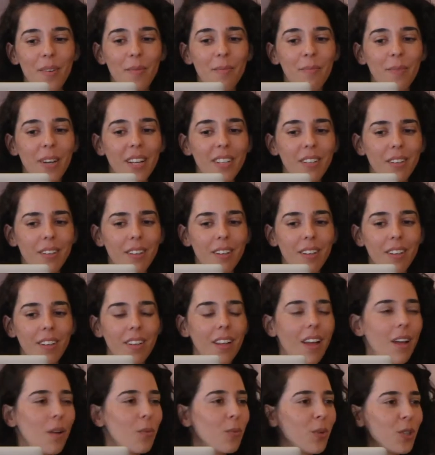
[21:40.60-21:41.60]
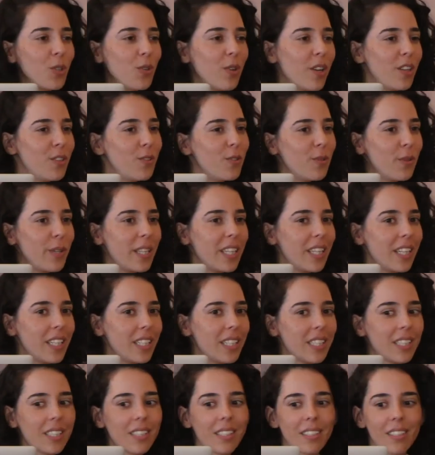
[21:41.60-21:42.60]
But what do I do with it?
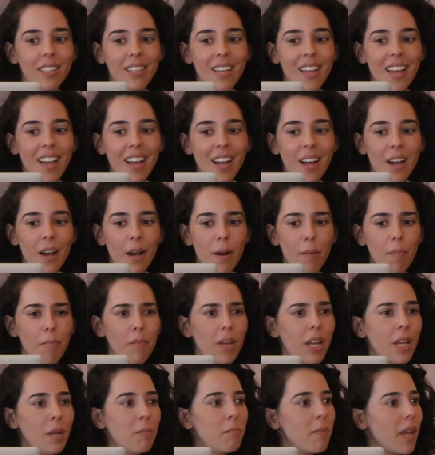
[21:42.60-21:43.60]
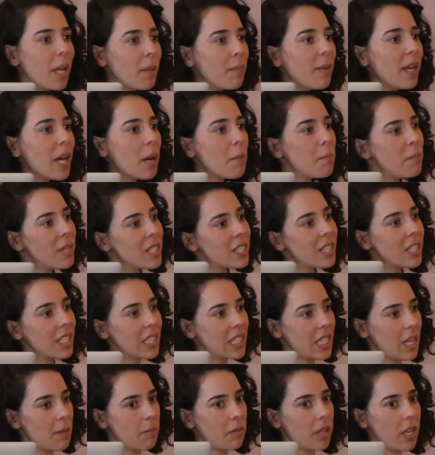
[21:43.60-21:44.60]
And maybe I'm missing
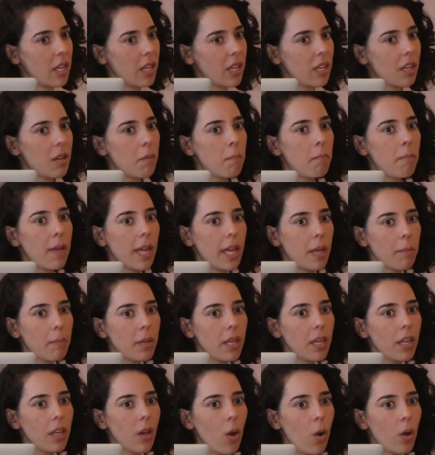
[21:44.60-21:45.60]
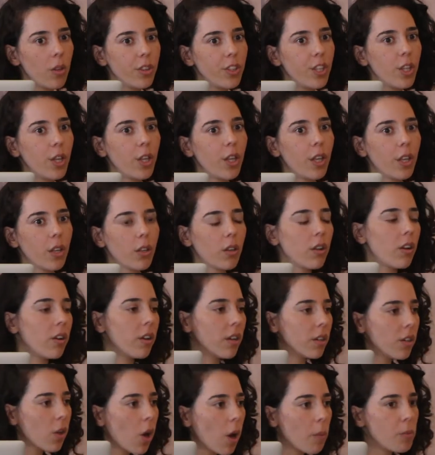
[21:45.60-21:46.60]
something. Maybe on the
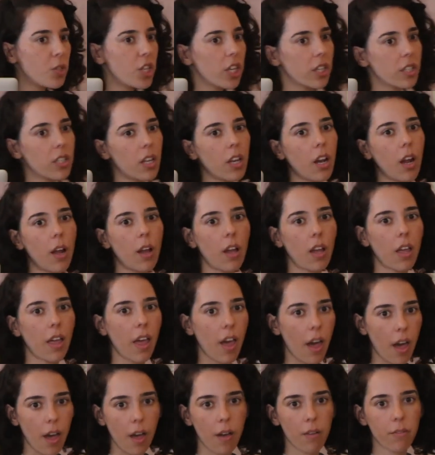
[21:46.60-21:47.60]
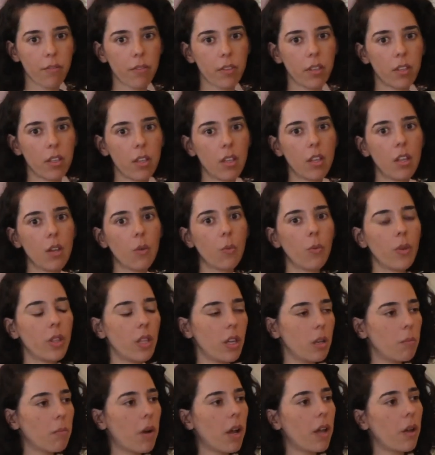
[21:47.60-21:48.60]
current object that I have
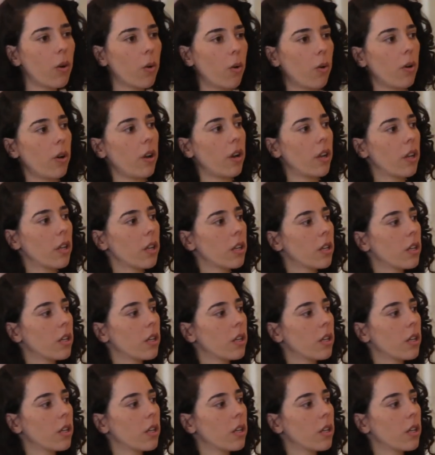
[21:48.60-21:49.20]
within my org,